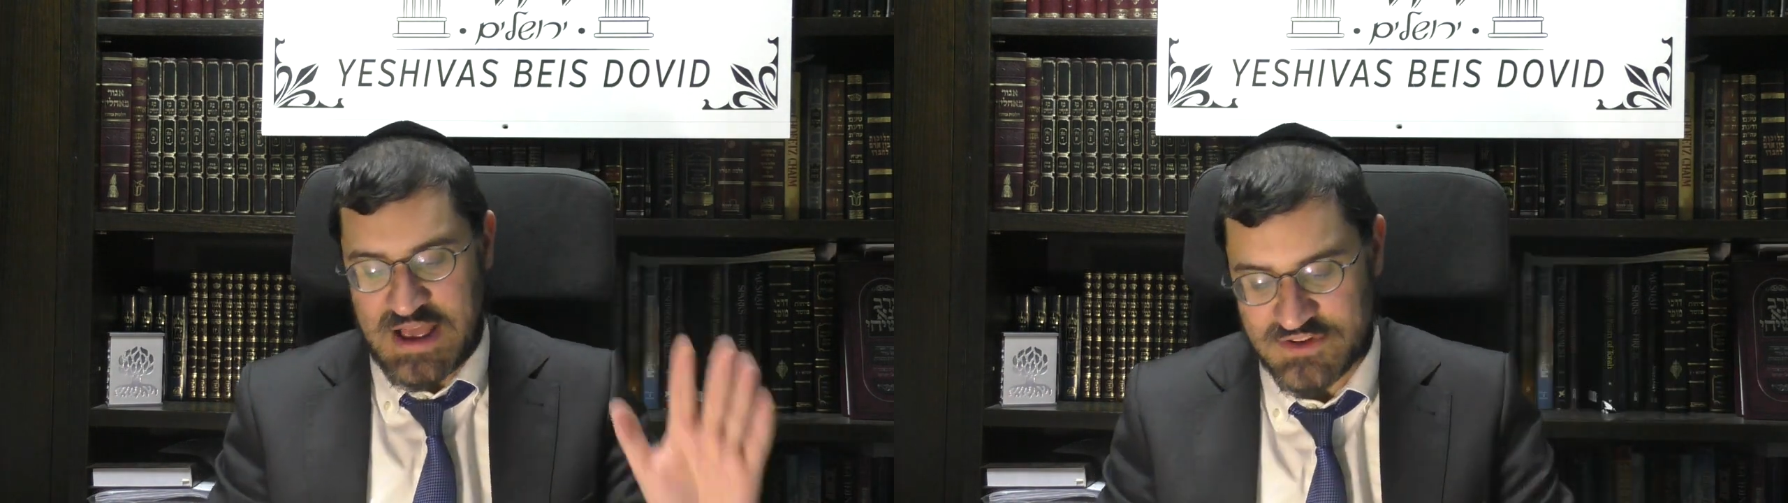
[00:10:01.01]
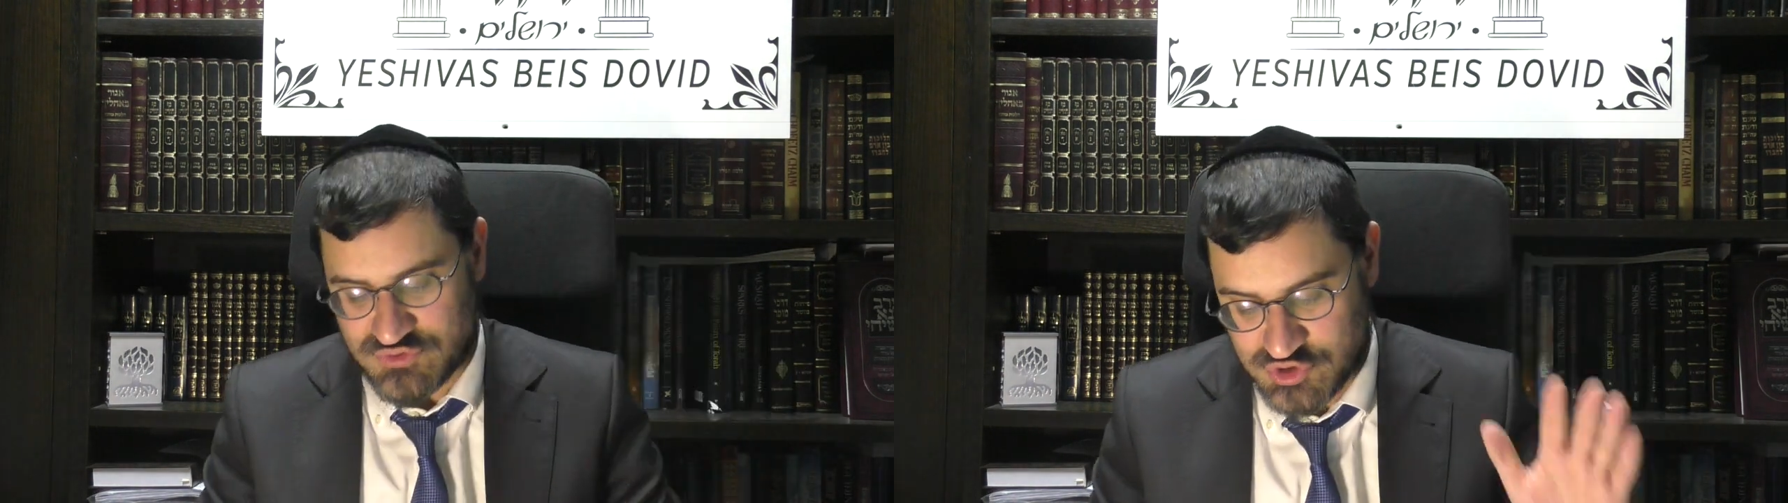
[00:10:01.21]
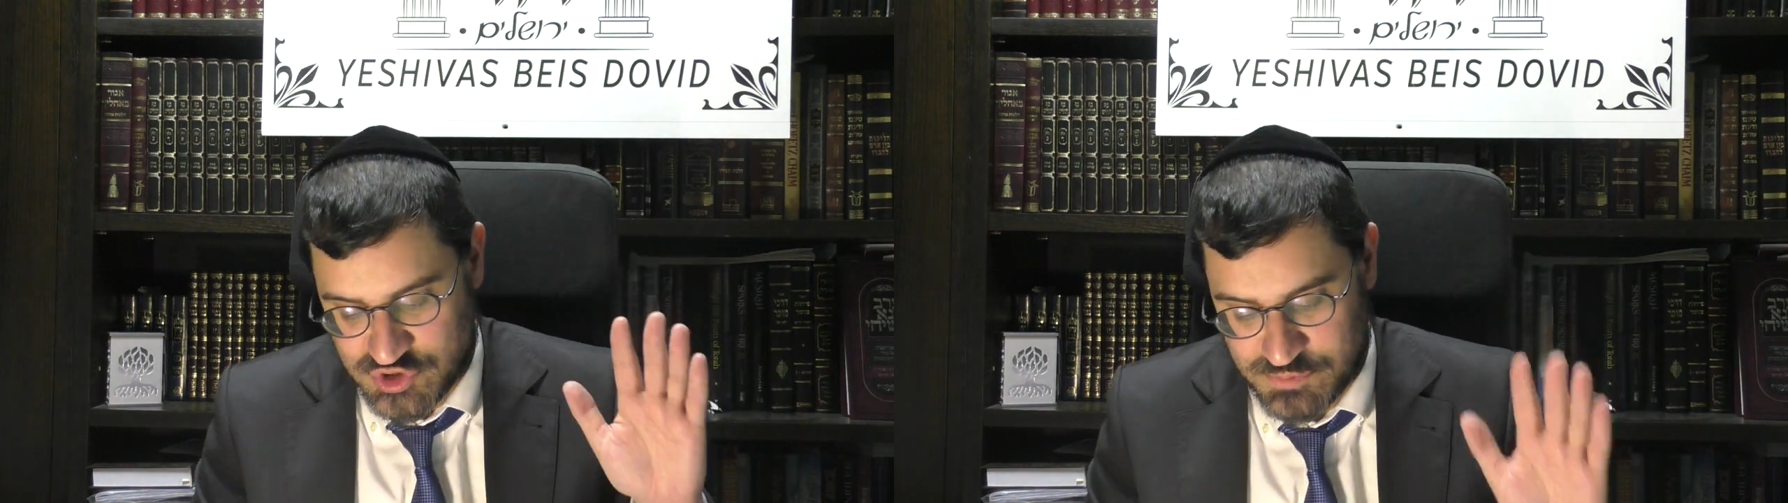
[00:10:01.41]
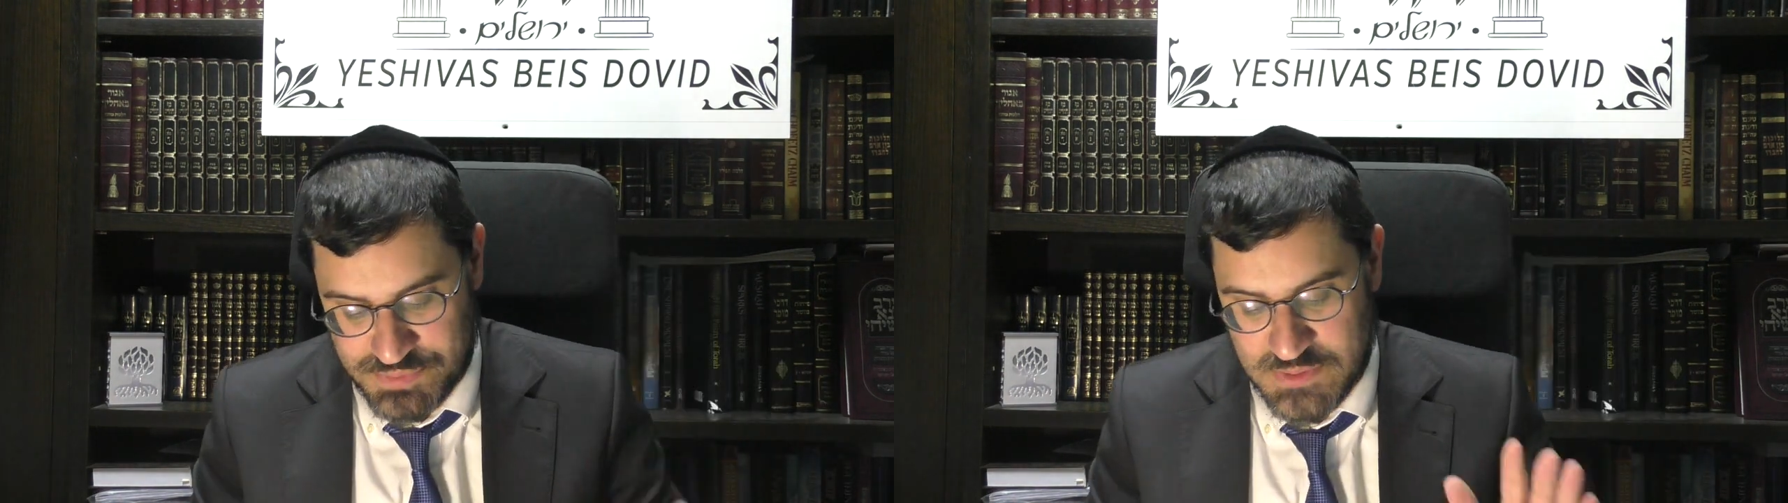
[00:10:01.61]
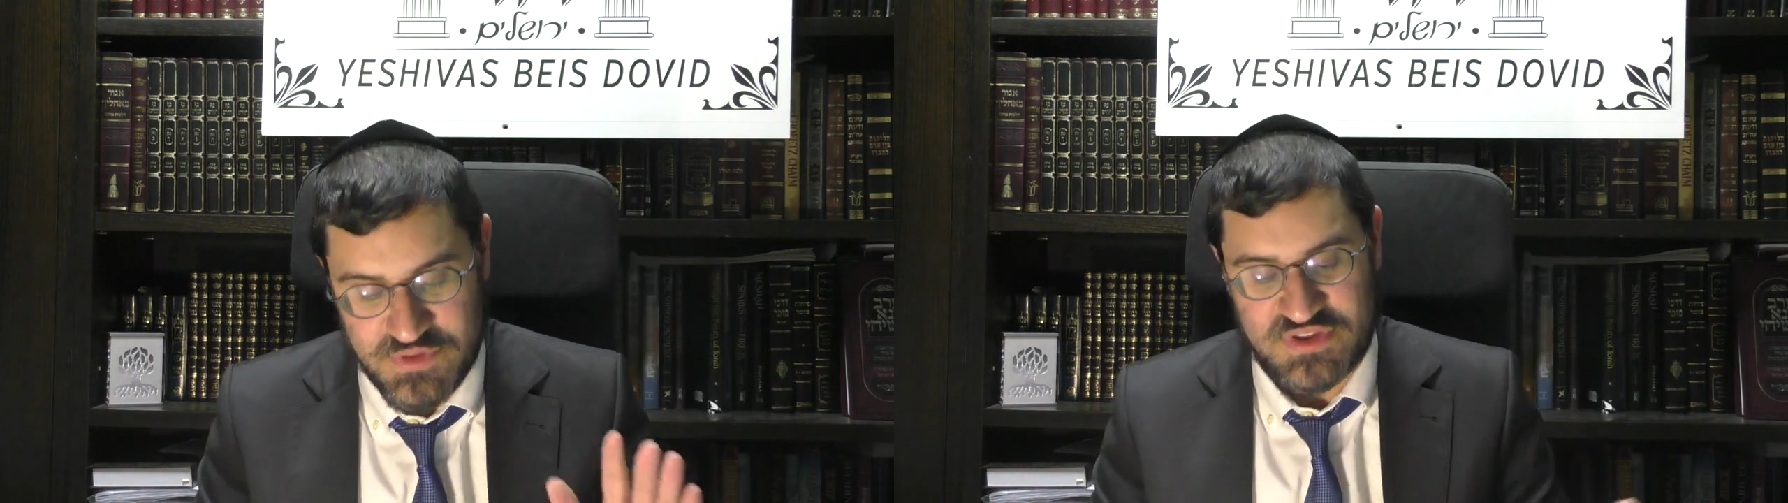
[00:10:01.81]
Esrei should
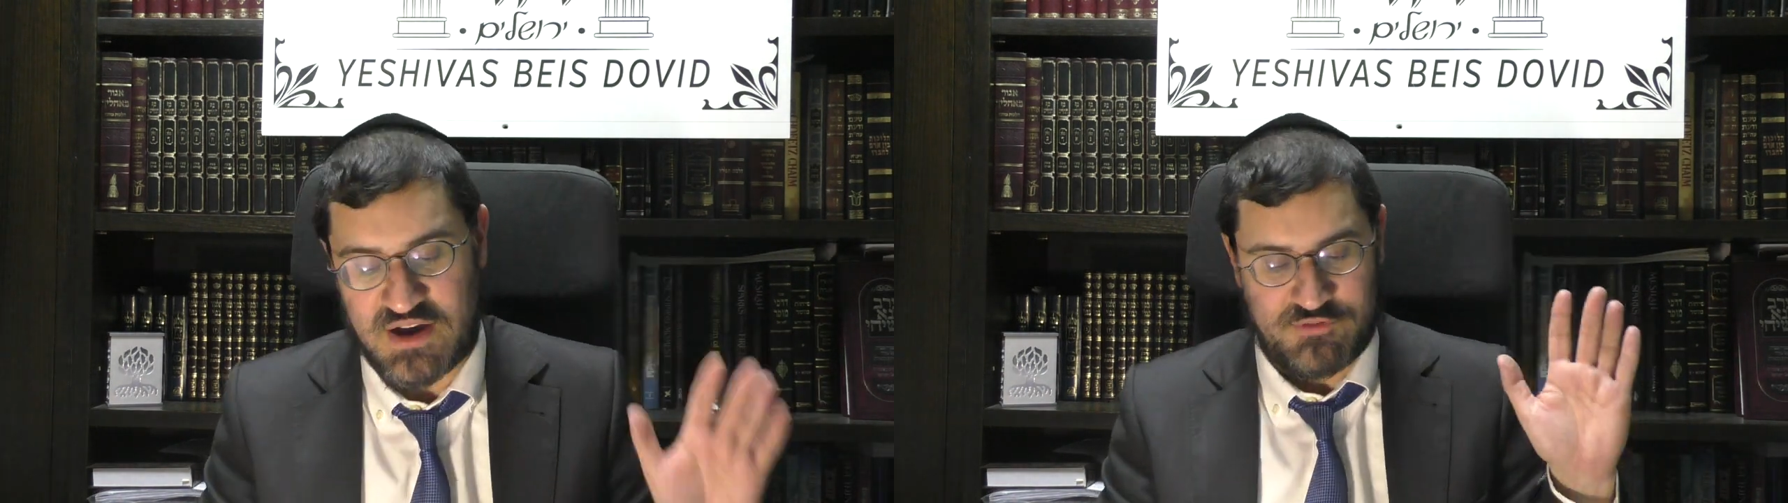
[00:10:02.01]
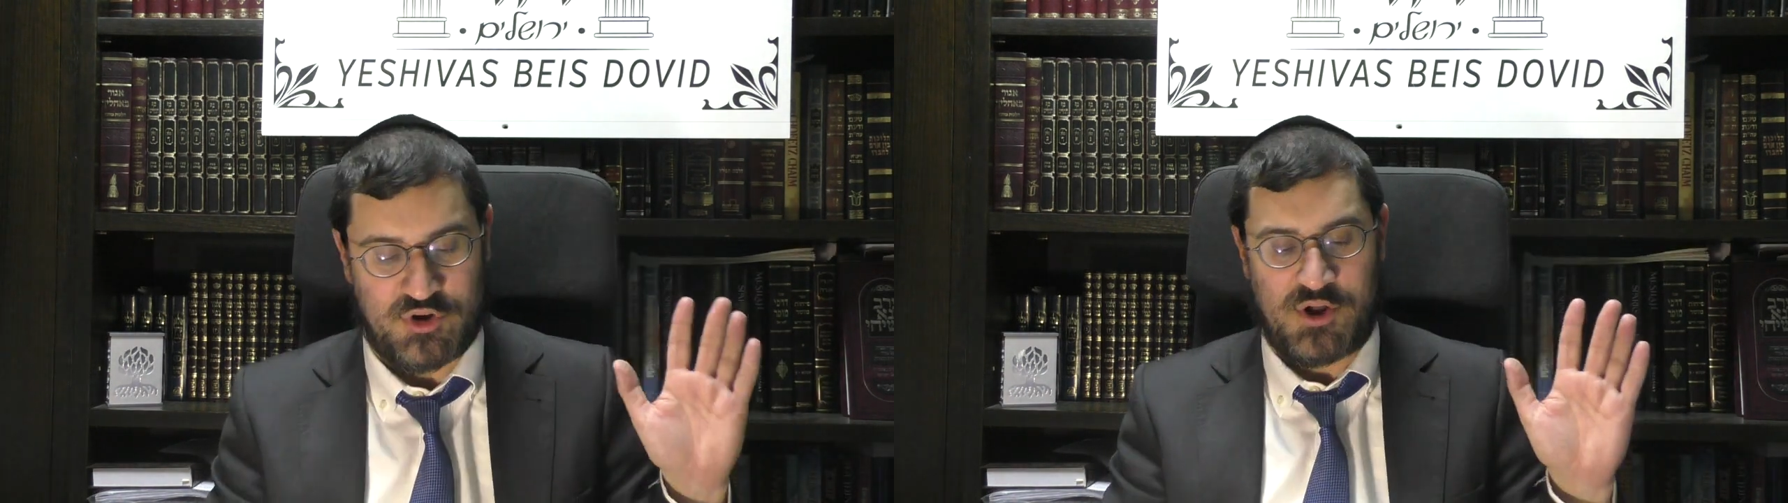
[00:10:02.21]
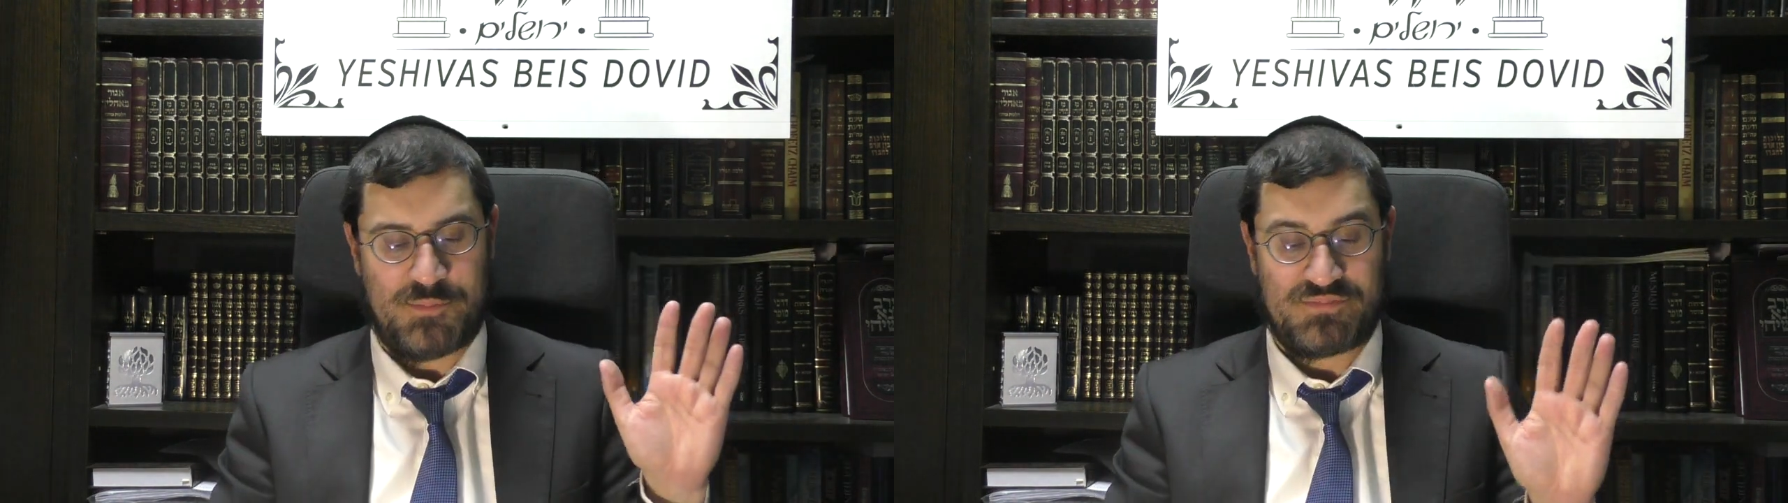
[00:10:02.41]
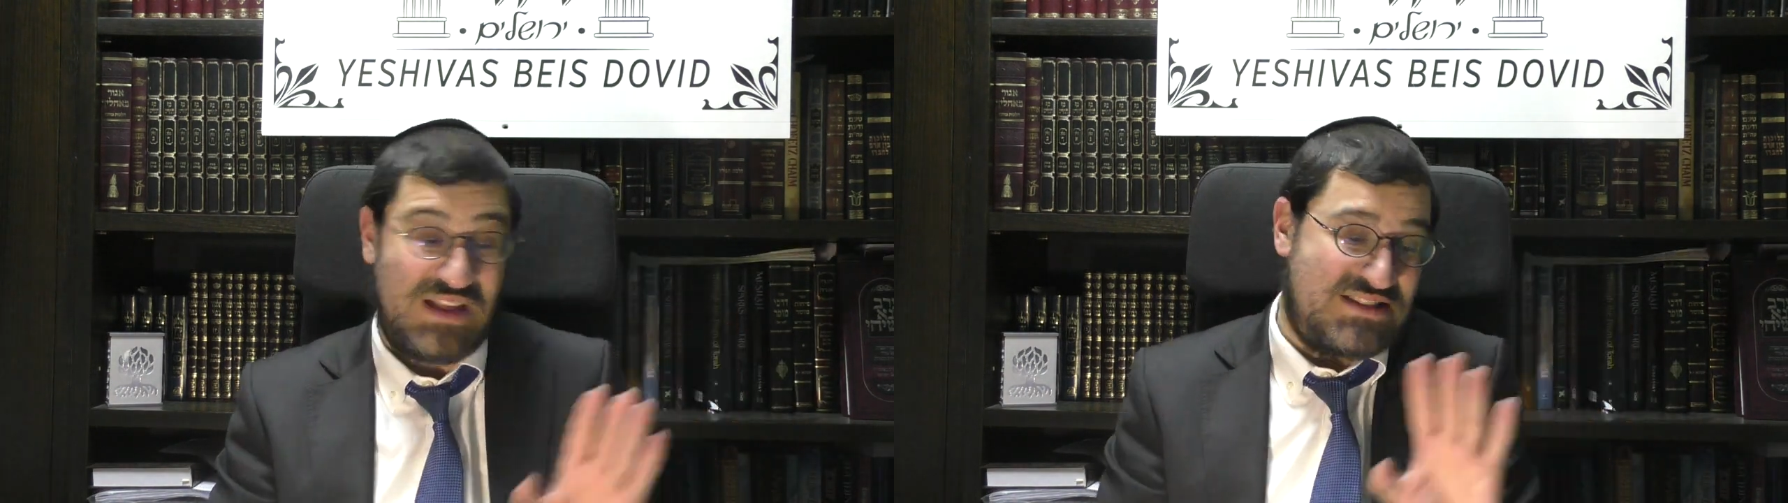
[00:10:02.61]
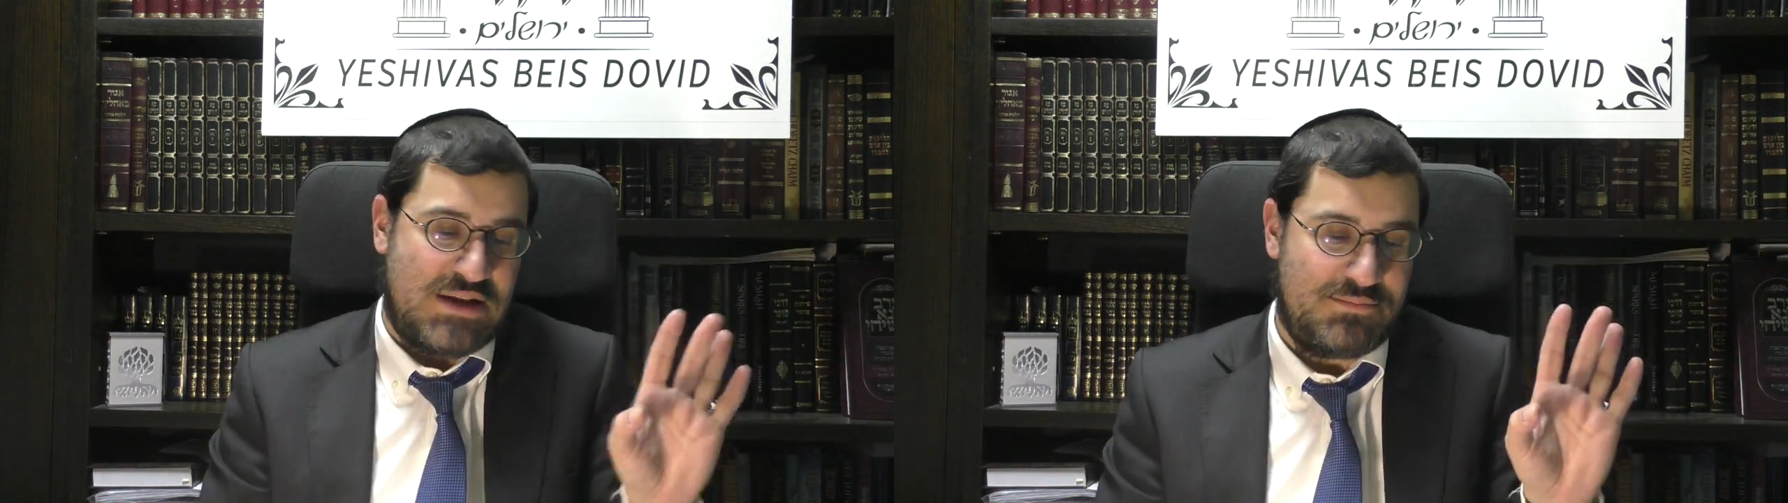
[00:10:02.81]
be with kavana.
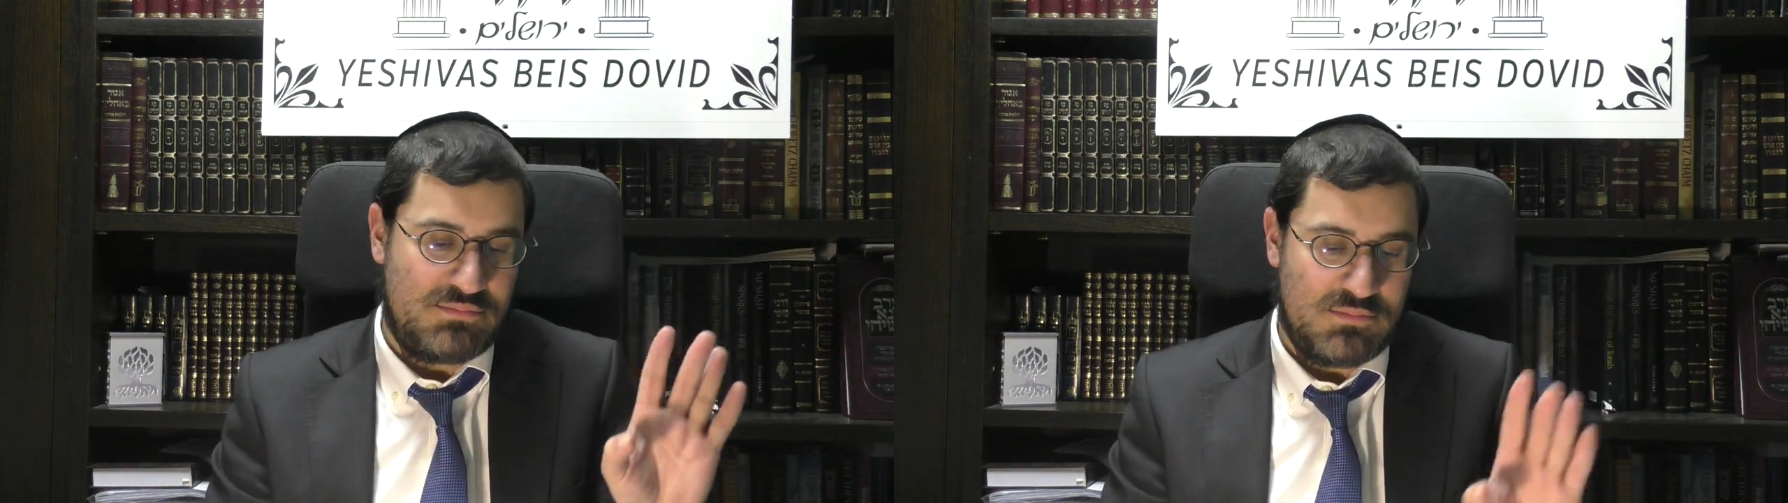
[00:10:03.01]
That's it.